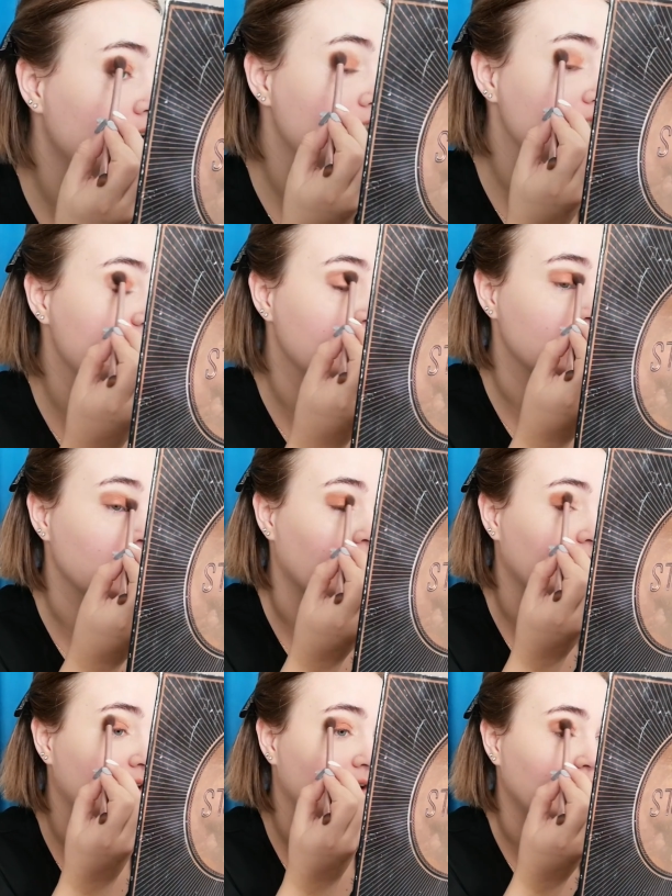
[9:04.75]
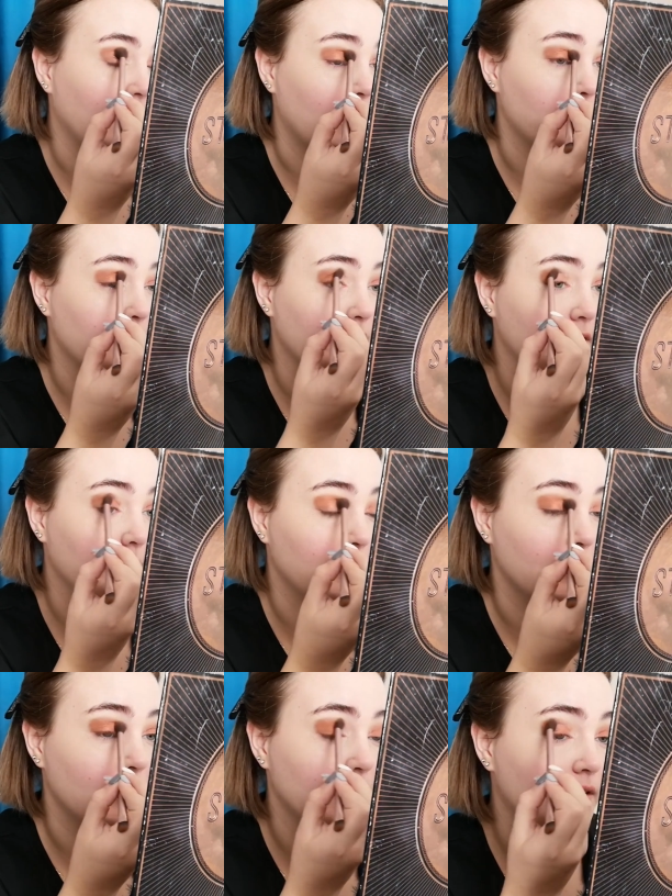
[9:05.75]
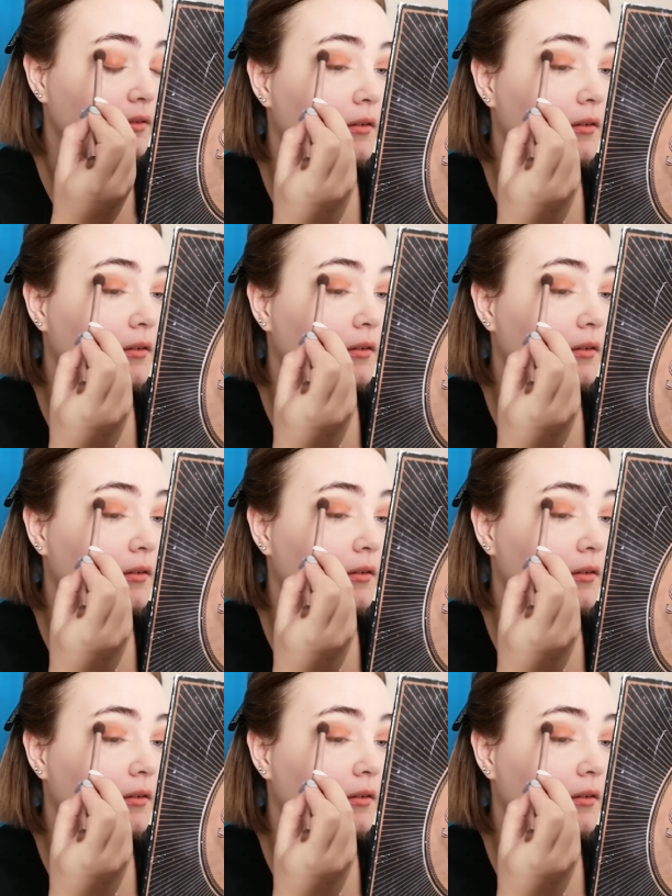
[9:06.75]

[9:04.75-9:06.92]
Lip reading: Just to darken it up a little bit